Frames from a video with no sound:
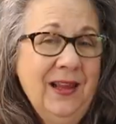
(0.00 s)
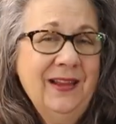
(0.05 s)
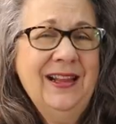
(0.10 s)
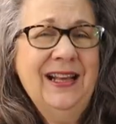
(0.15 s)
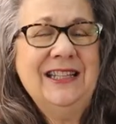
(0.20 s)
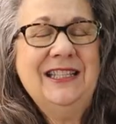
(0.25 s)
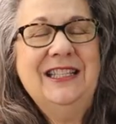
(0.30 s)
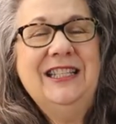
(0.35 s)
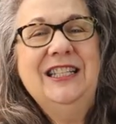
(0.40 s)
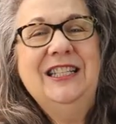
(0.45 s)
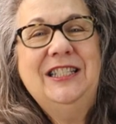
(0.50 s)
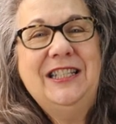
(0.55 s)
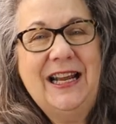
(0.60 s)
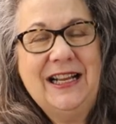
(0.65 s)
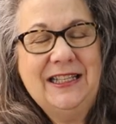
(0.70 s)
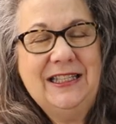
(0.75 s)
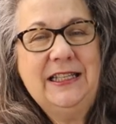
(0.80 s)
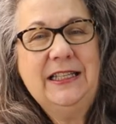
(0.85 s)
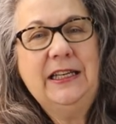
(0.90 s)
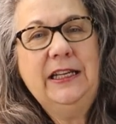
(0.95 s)
That's the
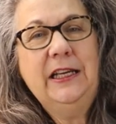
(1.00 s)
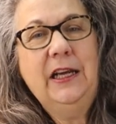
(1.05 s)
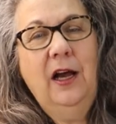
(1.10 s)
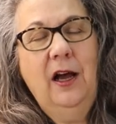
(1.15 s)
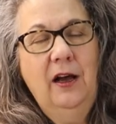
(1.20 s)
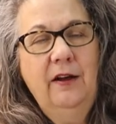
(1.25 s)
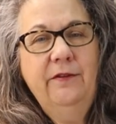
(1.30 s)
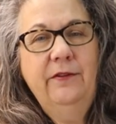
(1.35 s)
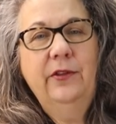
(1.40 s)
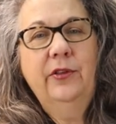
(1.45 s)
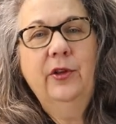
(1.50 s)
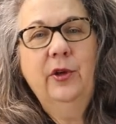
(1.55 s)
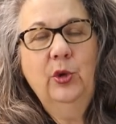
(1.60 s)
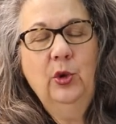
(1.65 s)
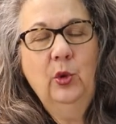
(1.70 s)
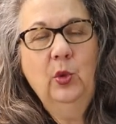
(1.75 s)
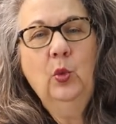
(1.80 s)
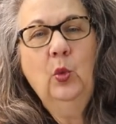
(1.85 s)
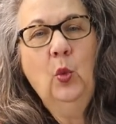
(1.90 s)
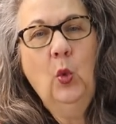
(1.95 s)
density of
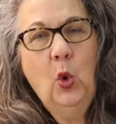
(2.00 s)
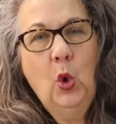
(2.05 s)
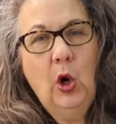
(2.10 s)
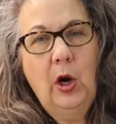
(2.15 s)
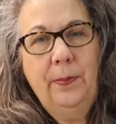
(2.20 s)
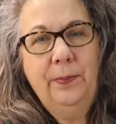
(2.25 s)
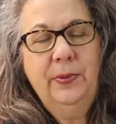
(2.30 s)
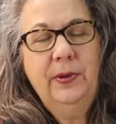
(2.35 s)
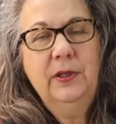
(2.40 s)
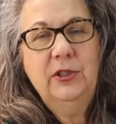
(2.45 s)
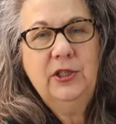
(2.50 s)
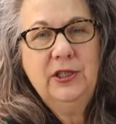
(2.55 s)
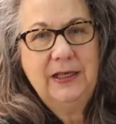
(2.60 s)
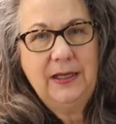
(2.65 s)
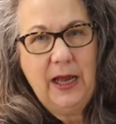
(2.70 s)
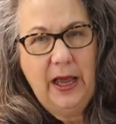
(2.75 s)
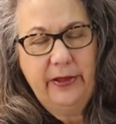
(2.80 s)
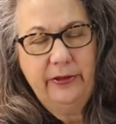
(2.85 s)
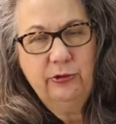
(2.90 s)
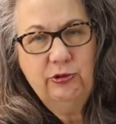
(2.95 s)
the warp
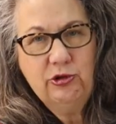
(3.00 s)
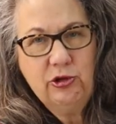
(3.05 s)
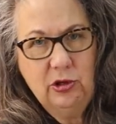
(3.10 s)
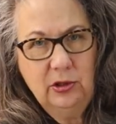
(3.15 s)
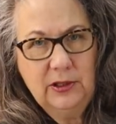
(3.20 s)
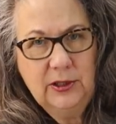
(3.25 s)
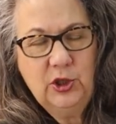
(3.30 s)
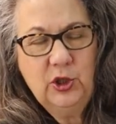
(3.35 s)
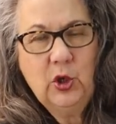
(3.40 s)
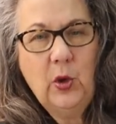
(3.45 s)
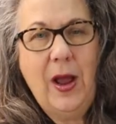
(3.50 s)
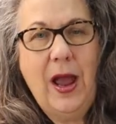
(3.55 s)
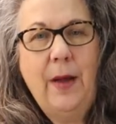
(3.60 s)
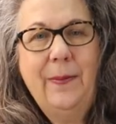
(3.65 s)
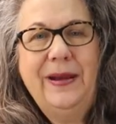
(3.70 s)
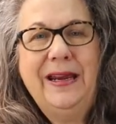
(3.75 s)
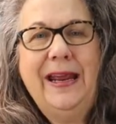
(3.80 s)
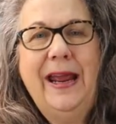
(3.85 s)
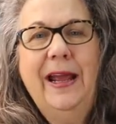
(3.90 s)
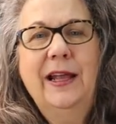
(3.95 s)
together, you know, so
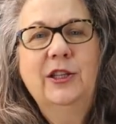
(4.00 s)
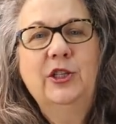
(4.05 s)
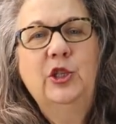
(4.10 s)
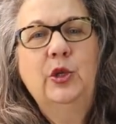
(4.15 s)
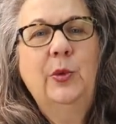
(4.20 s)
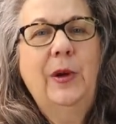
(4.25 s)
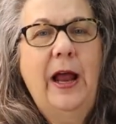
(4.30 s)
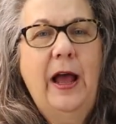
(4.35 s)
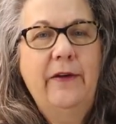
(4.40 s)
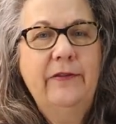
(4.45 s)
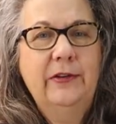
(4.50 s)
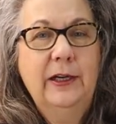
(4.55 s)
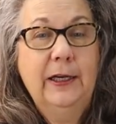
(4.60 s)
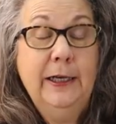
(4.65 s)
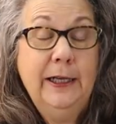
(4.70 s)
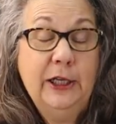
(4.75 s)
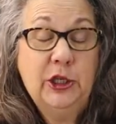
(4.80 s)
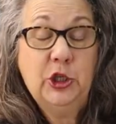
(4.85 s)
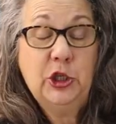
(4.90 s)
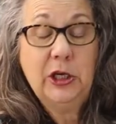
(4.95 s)
how many ends you would have in
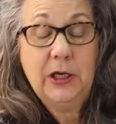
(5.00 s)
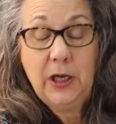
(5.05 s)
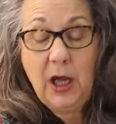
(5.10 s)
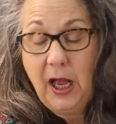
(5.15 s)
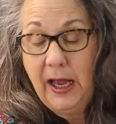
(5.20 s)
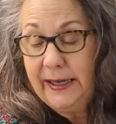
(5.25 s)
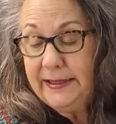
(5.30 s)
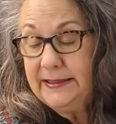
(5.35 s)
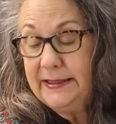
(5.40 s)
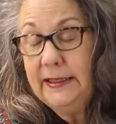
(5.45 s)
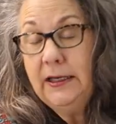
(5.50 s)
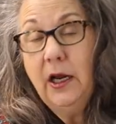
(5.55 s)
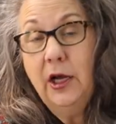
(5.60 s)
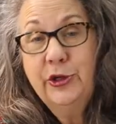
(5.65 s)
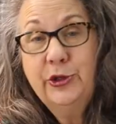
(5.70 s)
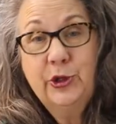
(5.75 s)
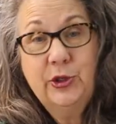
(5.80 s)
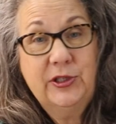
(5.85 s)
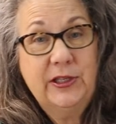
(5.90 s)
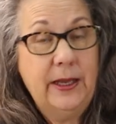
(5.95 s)
an inch. And I did
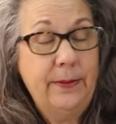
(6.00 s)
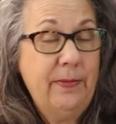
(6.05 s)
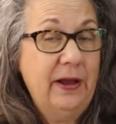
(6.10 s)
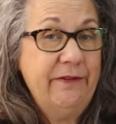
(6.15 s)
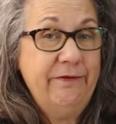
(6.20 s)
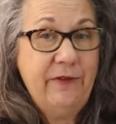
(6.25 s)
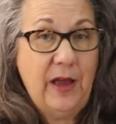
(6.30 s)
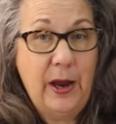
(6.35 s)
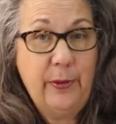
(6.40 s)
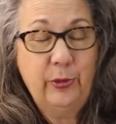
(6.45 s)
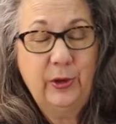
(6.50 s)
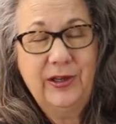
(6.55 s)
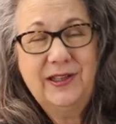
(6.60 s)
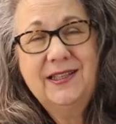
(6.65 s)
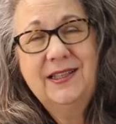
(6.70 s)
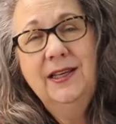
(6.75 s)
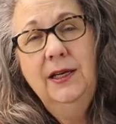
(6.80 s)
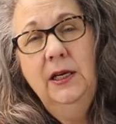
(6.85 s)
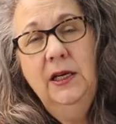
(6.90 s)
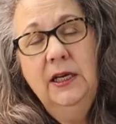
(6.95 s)
underset my
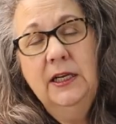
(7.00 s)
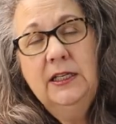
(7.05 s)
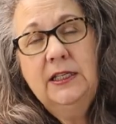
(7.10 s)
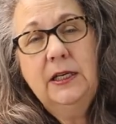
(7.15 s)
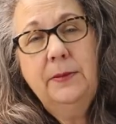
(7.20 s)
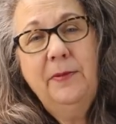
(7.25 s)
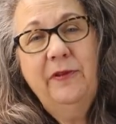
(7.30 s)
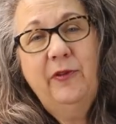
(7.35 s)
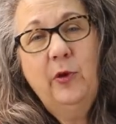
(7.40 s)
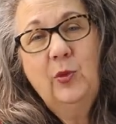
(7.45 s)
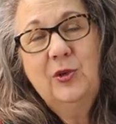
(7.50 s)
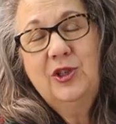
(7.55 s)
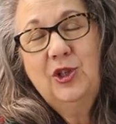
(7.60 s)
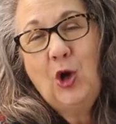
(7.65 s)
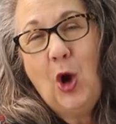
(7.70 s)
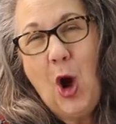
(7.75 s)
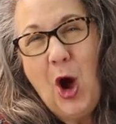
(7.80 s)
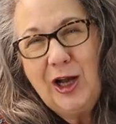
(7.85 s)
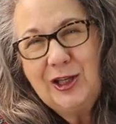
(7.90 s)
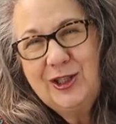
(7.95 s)
fabrics. Some of it was
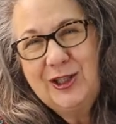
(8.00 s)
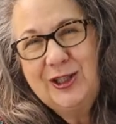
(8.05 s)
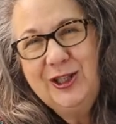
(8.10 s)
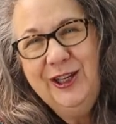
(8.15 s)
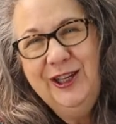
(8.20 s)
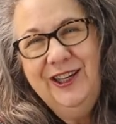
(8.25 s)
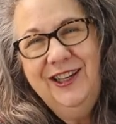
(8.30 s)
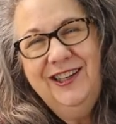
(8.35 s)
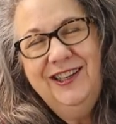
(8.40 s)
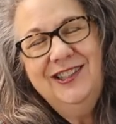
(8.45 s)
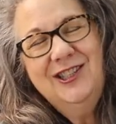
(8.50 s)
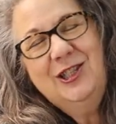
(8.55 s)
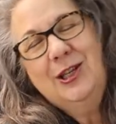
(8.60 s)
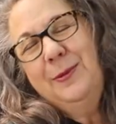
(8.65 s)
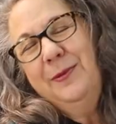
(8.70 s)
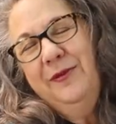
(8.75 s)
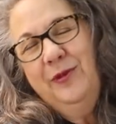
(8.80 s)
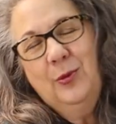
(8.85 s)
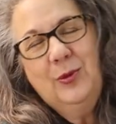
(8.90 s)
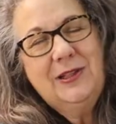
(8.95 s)
cost and
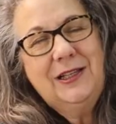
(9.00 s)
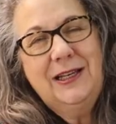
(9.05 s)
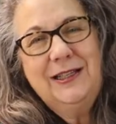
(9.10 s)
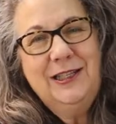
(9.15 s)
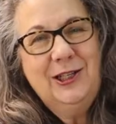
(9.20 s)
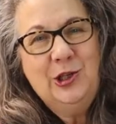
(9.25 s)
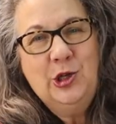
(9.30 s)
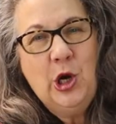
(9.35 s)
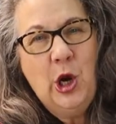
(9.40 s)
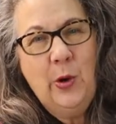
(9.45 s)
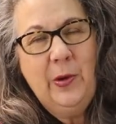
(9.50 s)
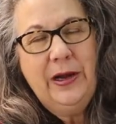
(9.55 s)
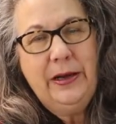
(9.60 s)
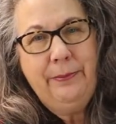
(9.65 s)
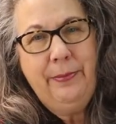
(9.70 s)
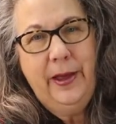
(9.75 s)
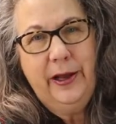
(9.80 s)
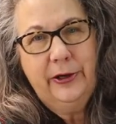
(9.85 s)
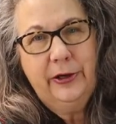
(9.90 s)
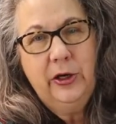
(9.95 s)
some of it was I didn't know
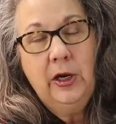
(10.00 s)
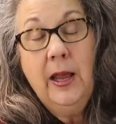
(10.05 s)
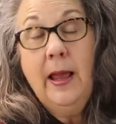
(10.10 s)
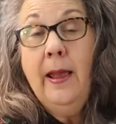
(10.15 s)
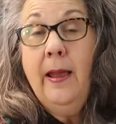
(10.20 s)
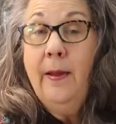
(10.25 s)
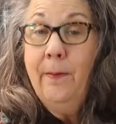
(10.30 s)
any better.